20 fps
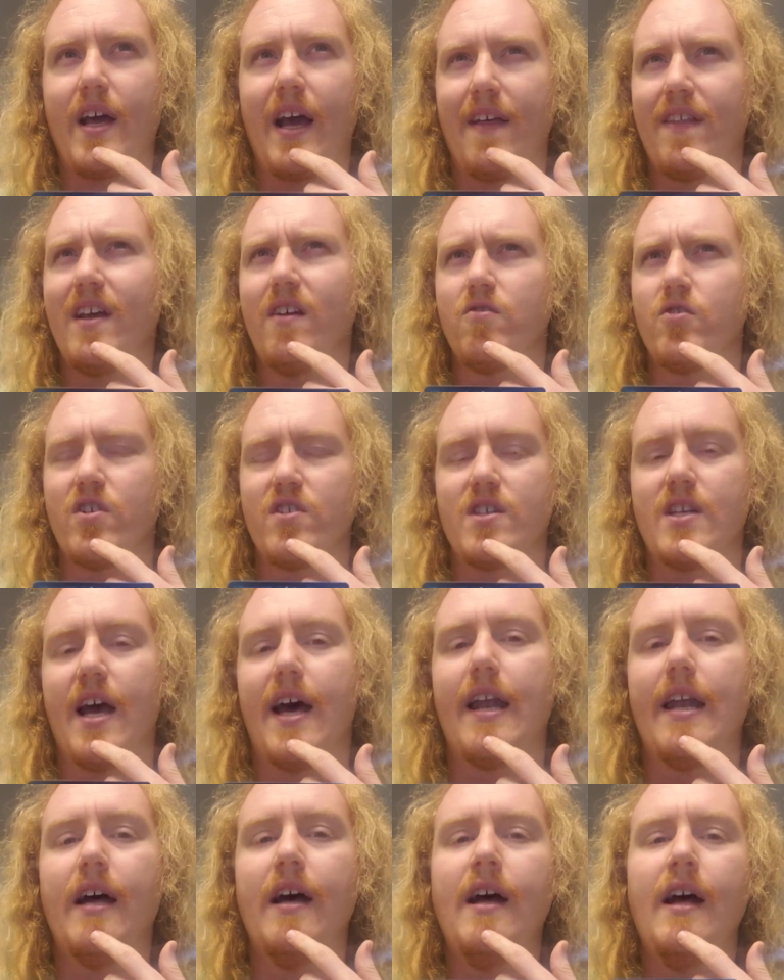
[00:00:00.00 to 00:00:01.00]
I think it was just
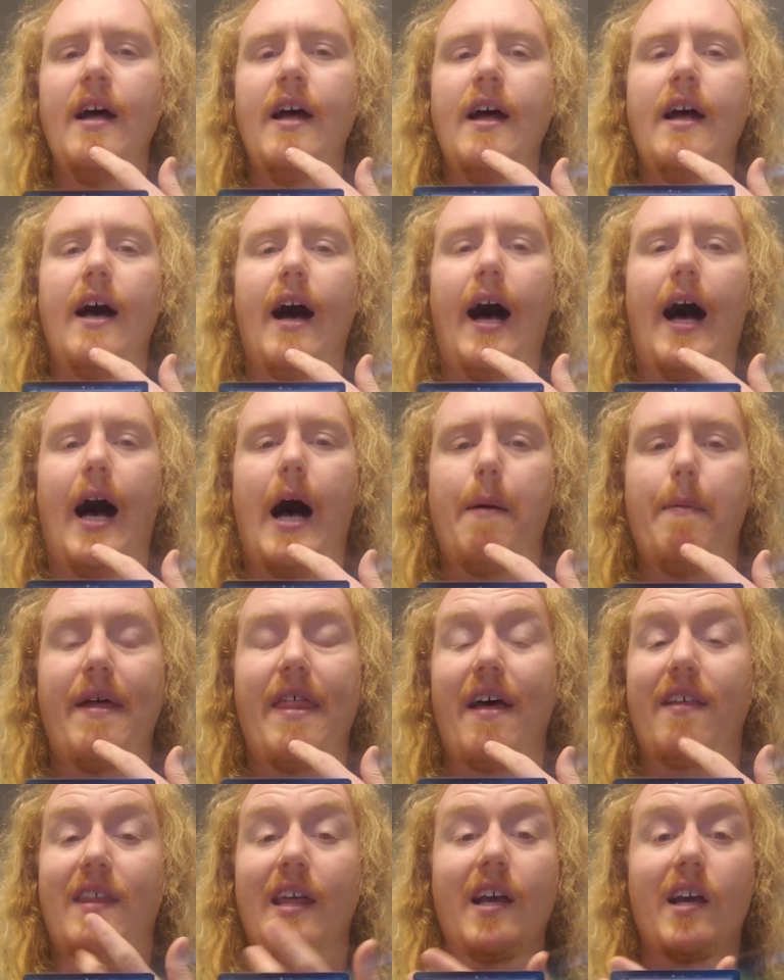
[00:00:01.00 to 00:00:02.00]
10. And
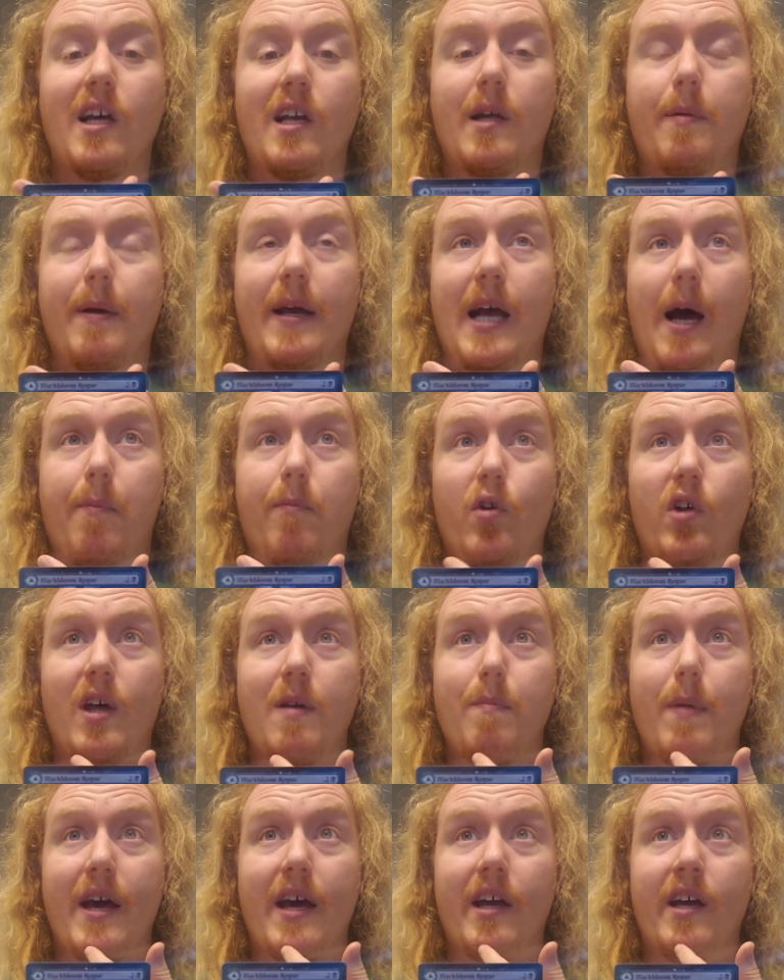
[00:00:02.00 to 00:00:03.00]
that thing could become really
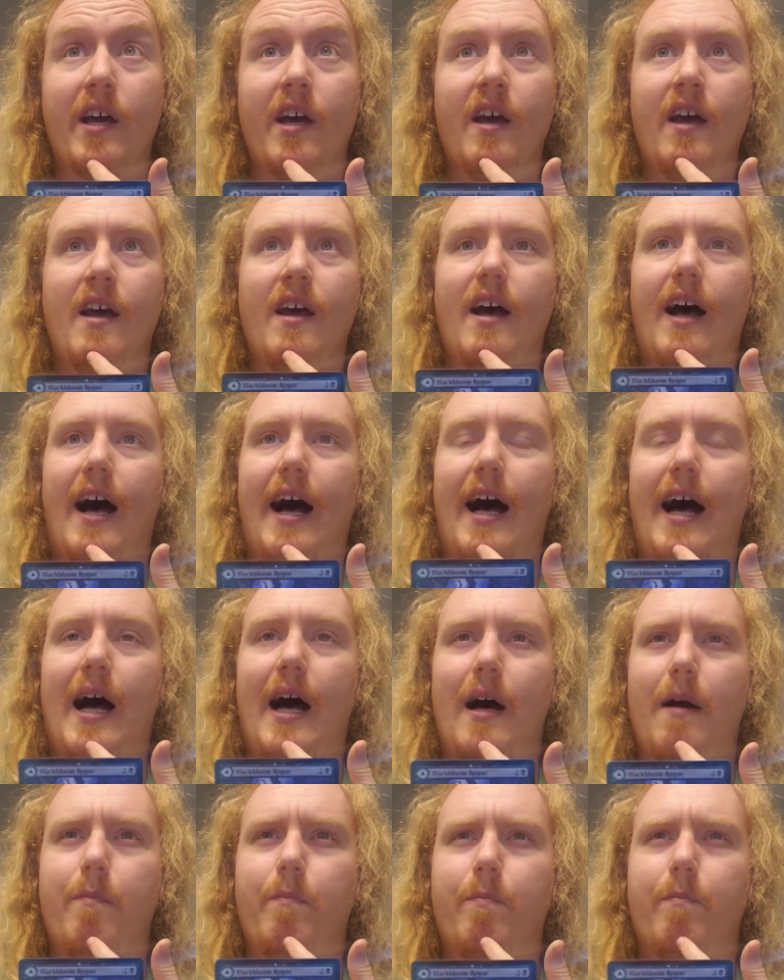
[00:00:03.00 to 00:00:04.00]
big.
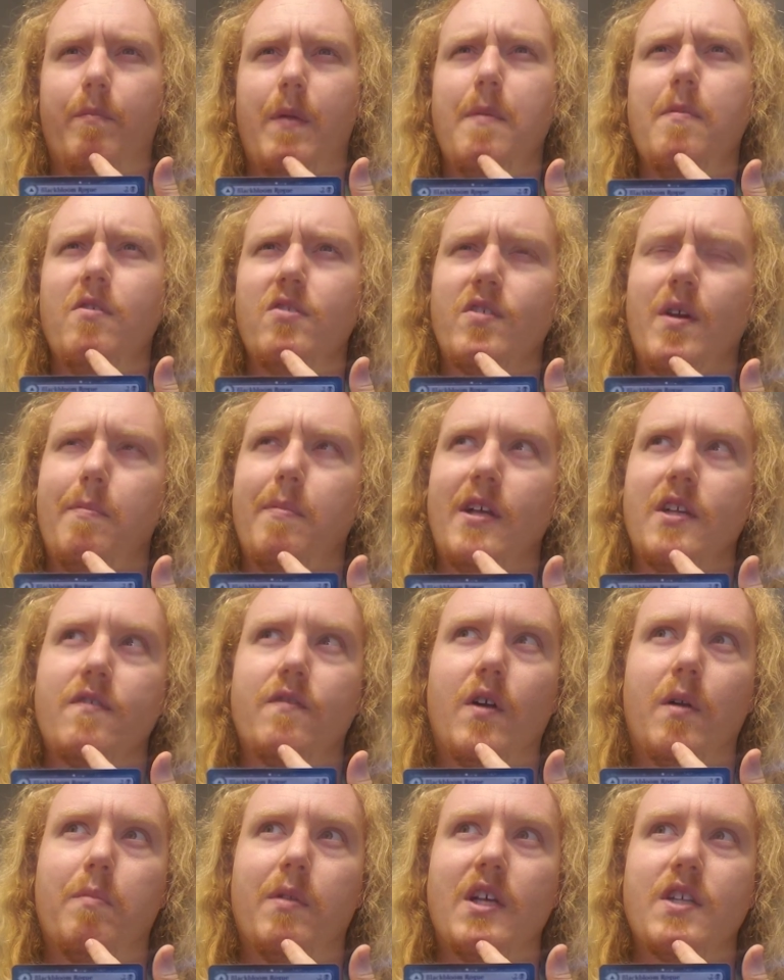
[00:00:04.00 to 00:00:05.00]
Maybe it was only
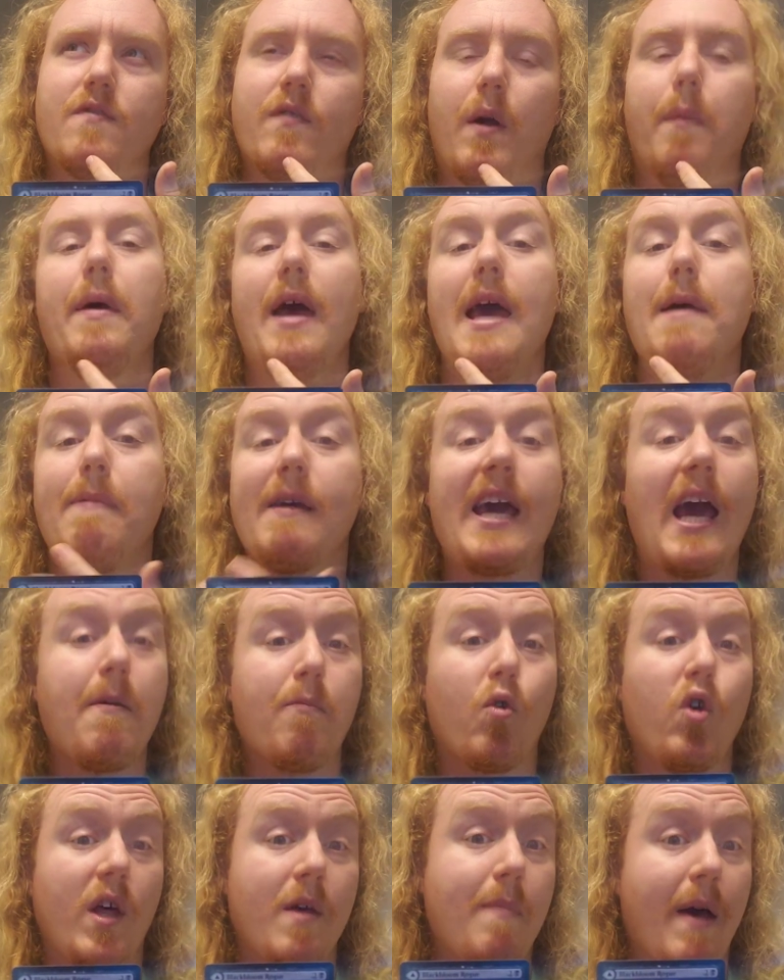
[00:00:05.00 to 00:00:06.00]
+4/+4, but it became
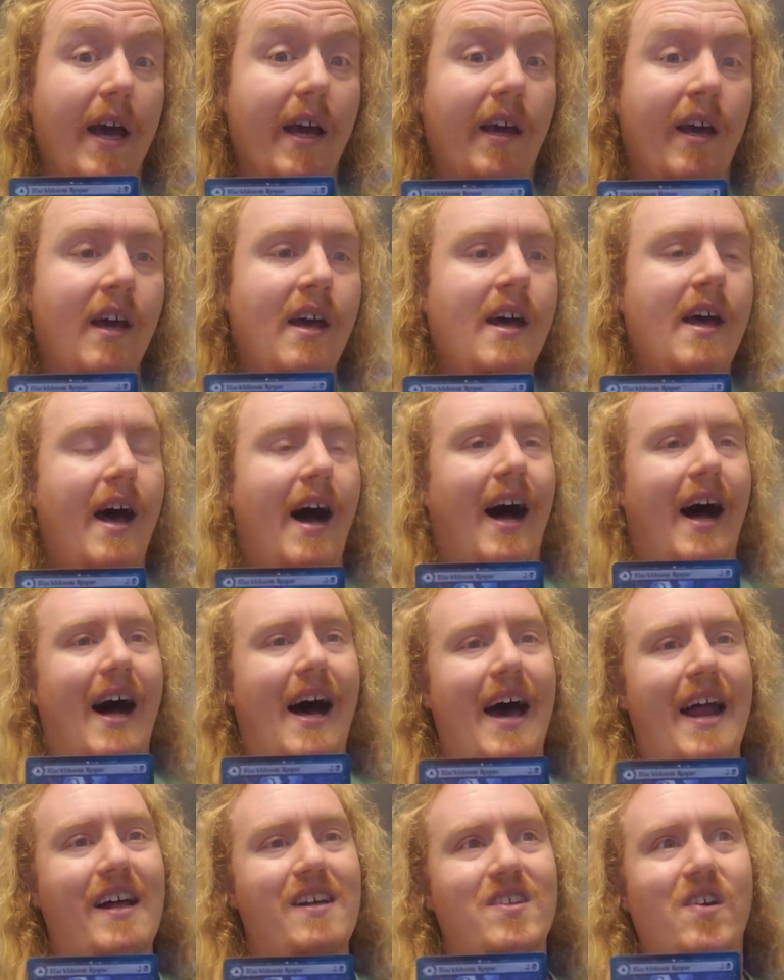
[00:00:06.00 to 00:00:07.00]
really big.
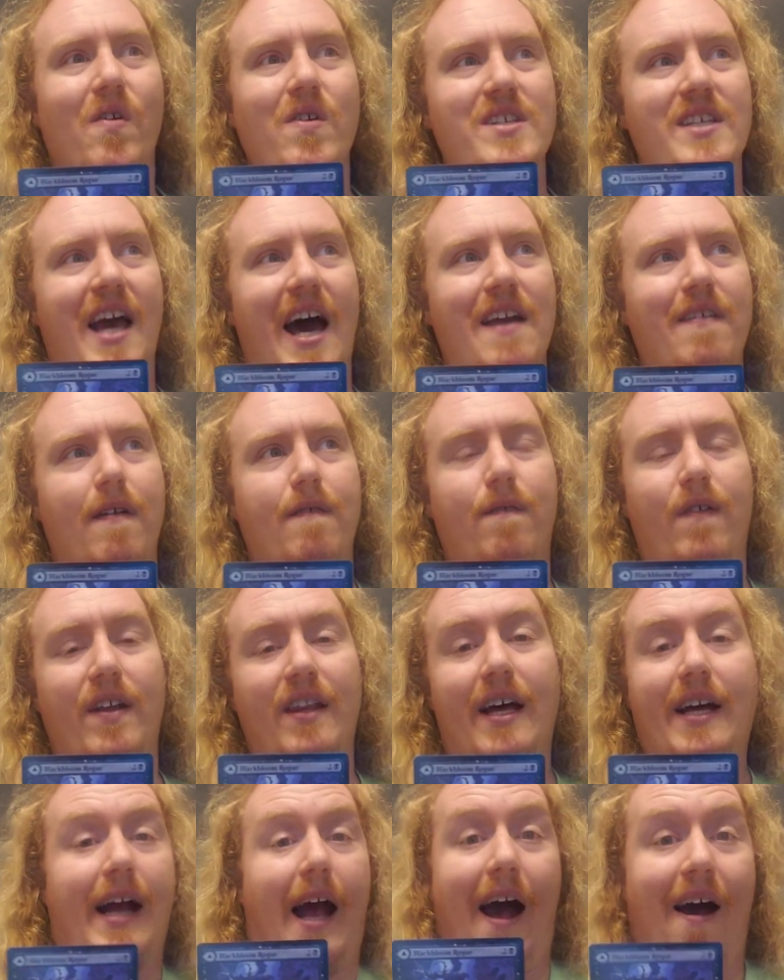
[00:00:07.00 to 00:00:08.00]
And it's always kind of a fun,
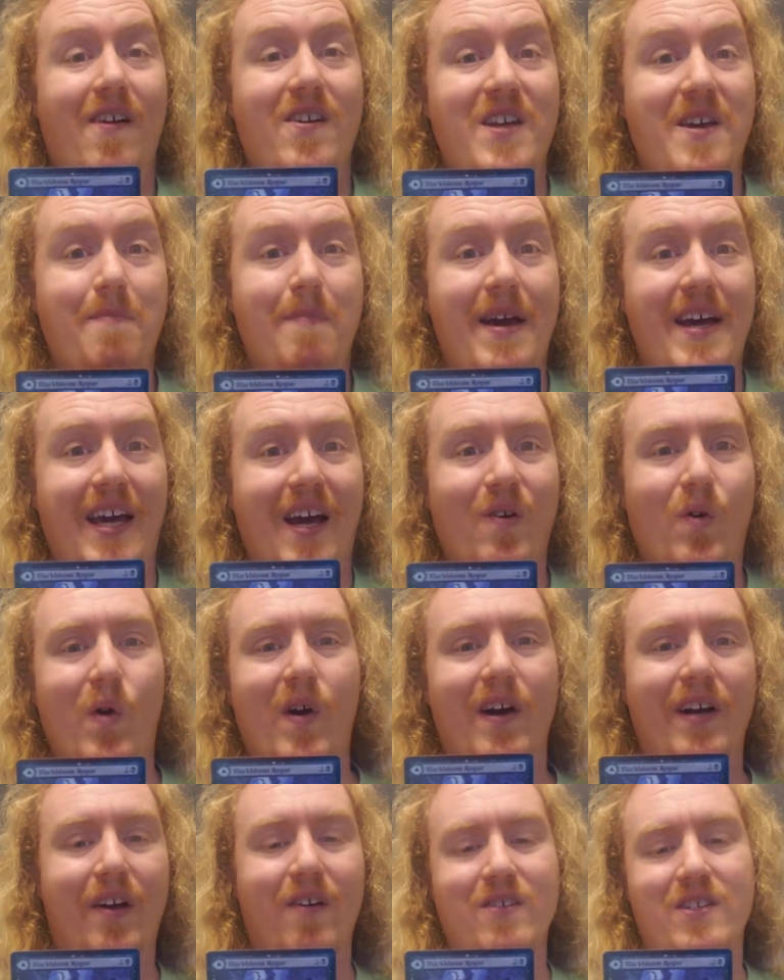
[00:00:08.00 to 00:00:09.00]
like, how do you make it
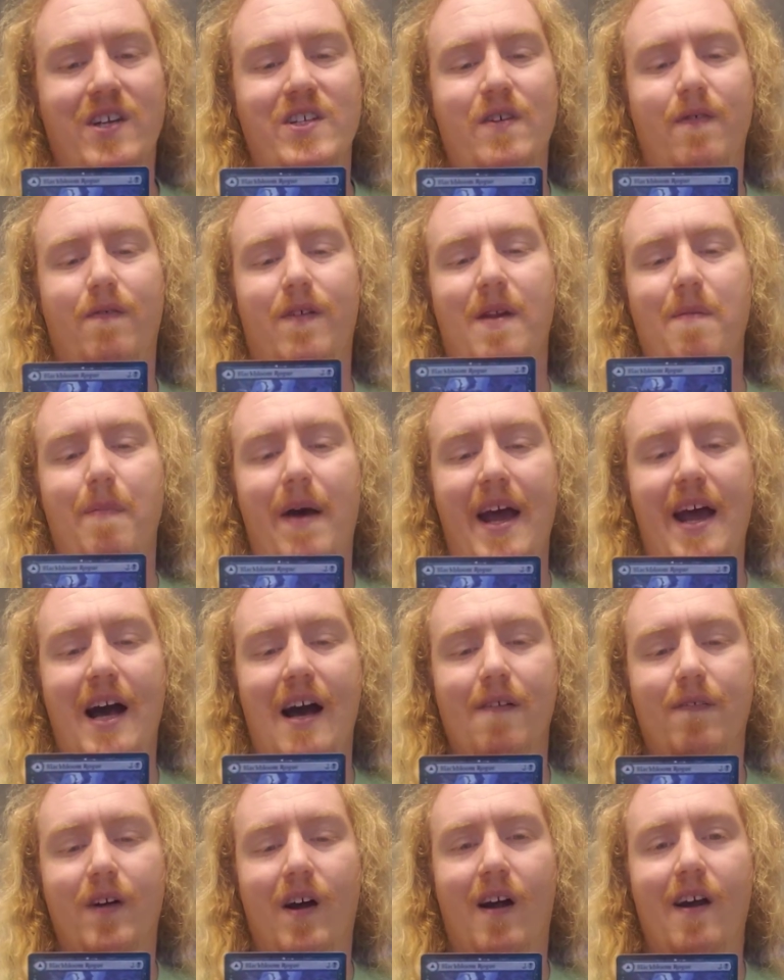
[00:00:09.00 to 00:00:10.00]
work? It was such a fun
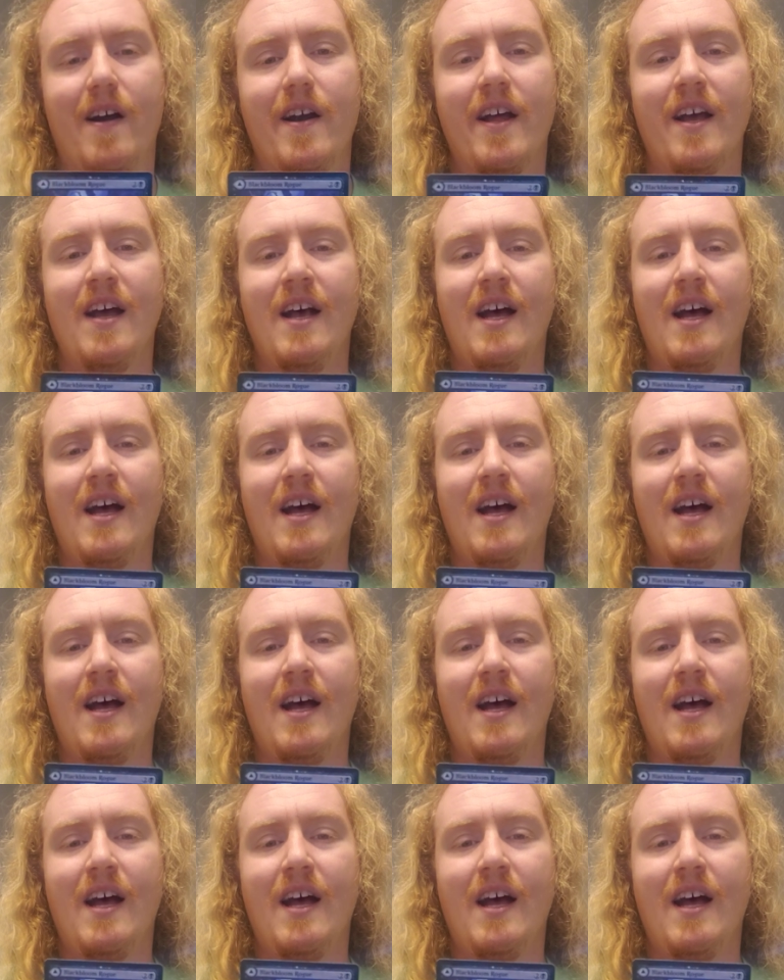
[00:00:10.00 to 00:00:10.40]
payoff card.